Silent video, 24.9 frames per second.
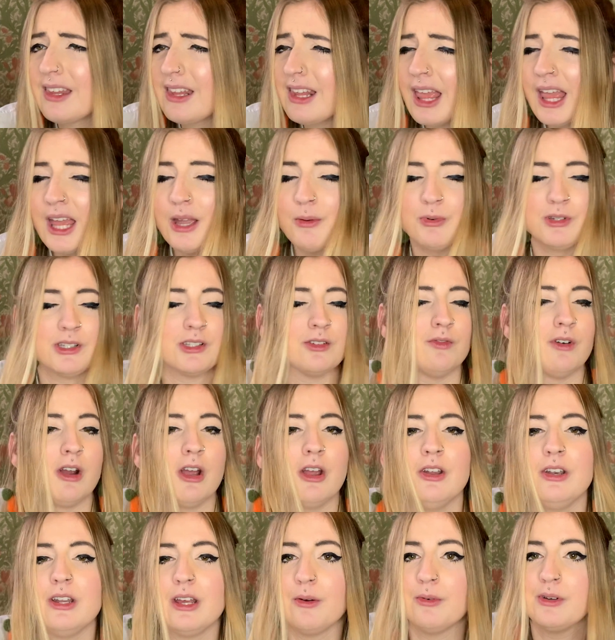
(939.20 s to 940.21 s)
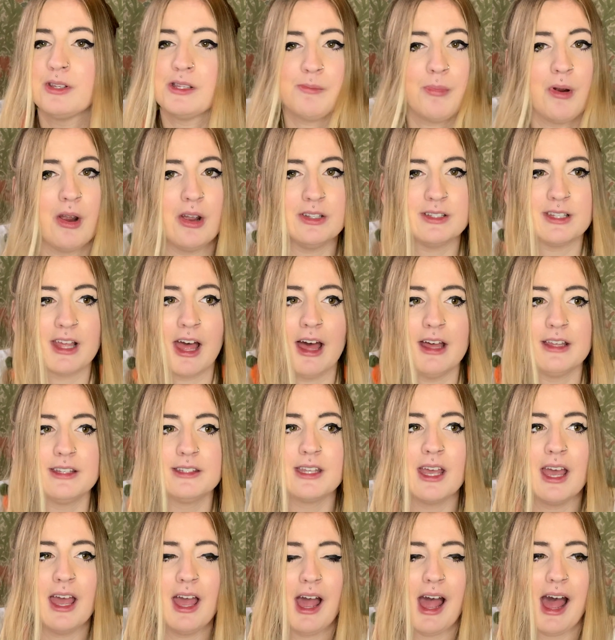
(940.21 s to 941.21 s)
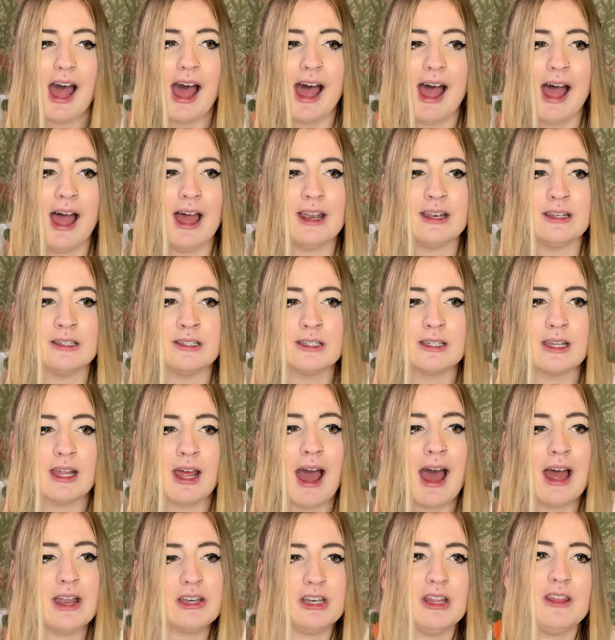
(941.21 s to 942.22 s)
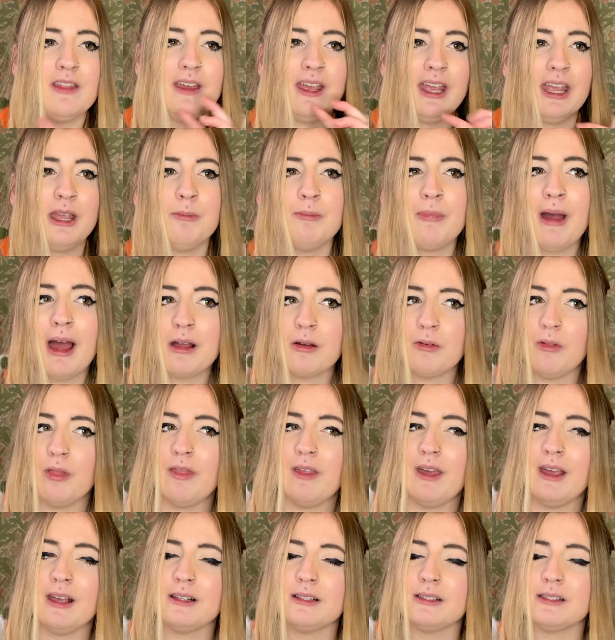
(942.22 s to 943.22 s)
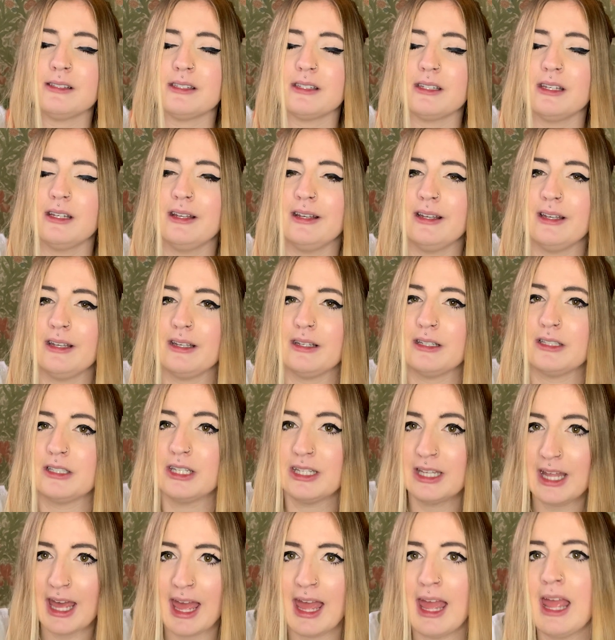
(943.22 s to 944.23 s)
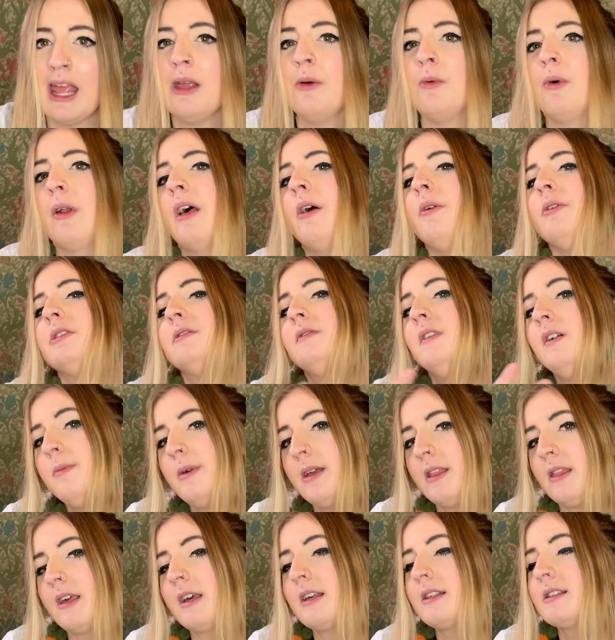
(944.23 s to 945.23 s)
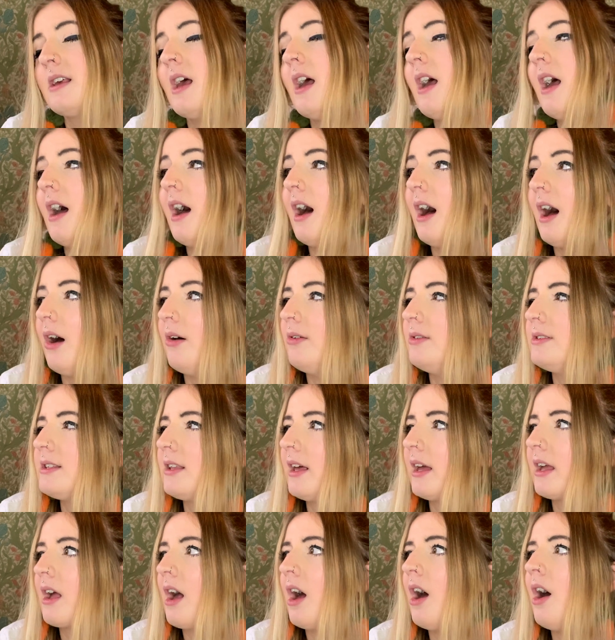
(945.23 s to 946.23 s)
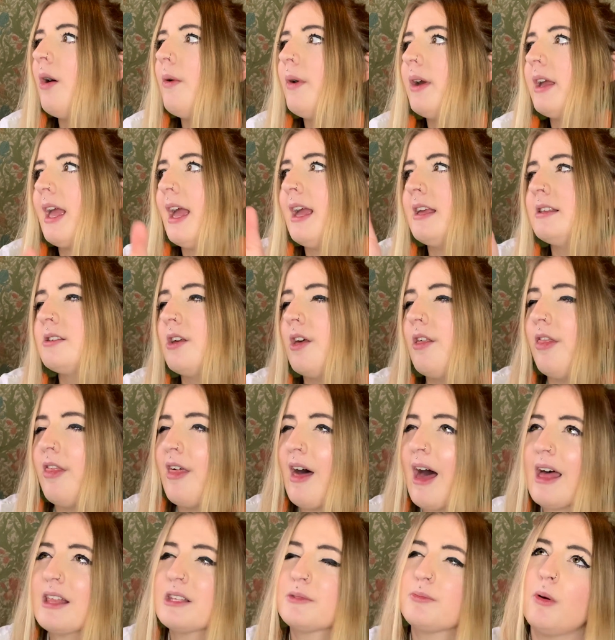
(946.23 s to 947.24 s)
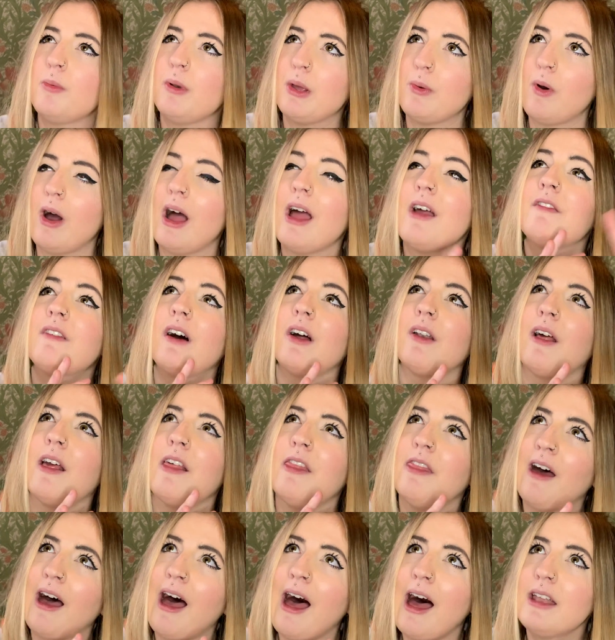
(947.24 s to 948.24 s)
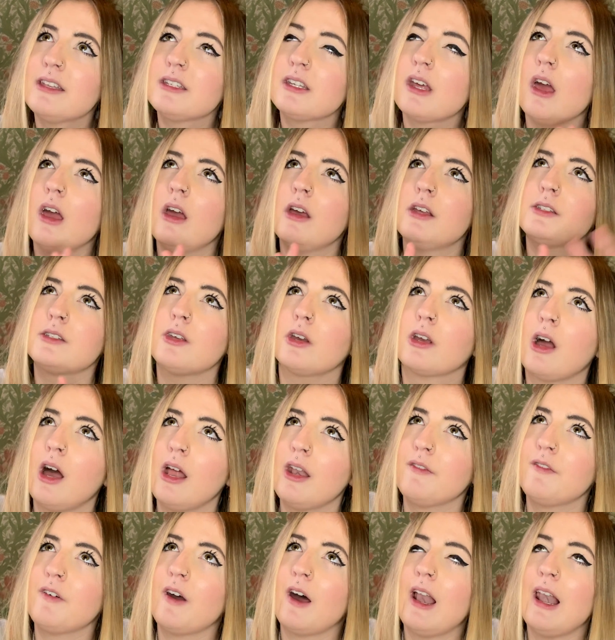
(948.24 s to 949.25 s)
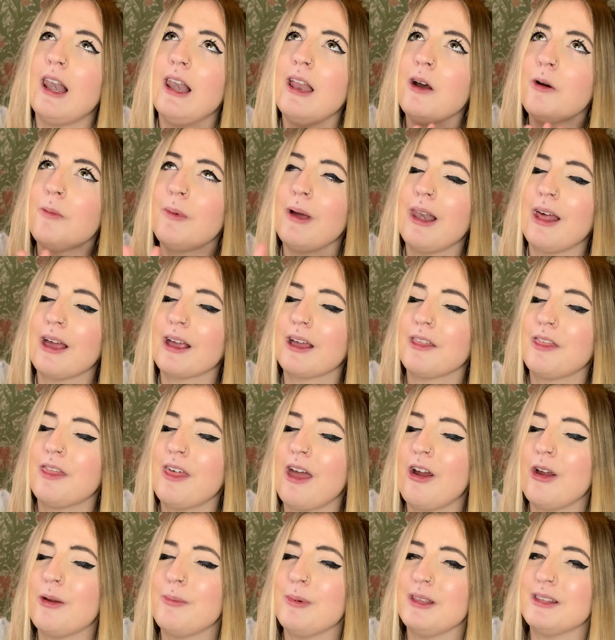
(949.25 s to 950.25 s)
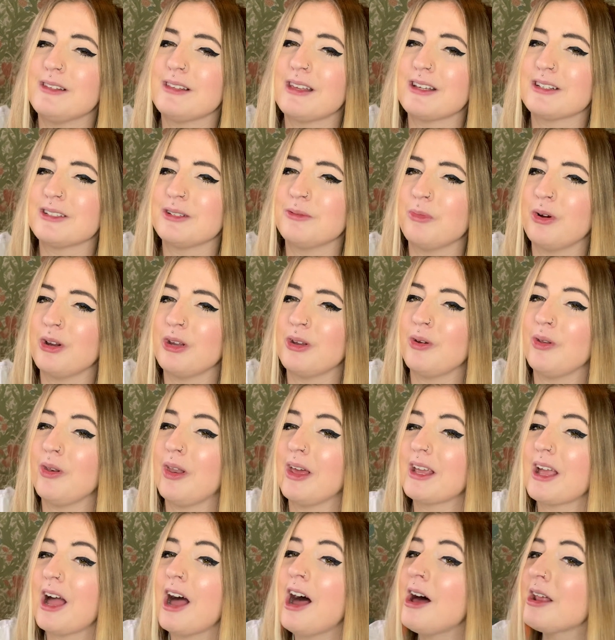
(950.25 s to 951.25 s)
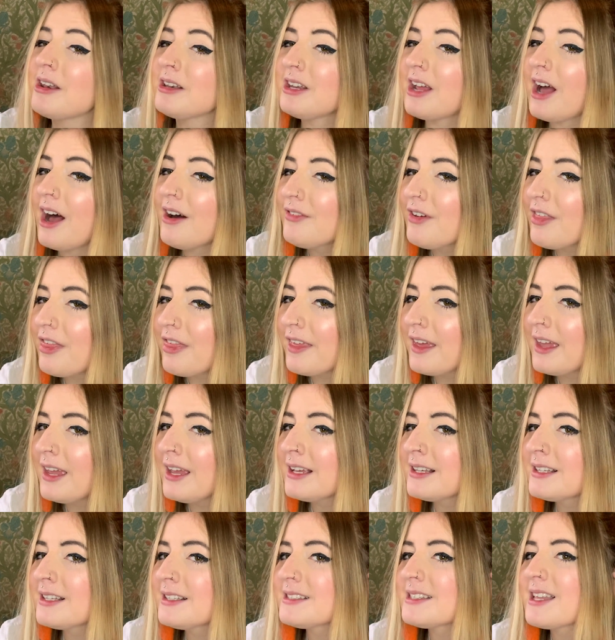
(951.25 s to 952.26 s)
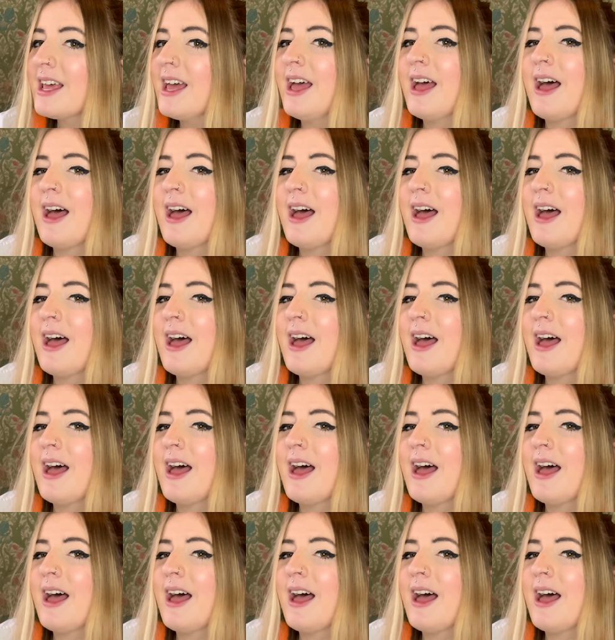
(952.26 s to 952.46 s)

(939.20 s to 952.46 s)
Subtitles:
It was a road, it was a process. And actually thinking back on things today when I was filming this, I was like, oh, okay, so that's probably why I felt like that. So it kind of felt a little bit like a therapy session where we were like uncover things.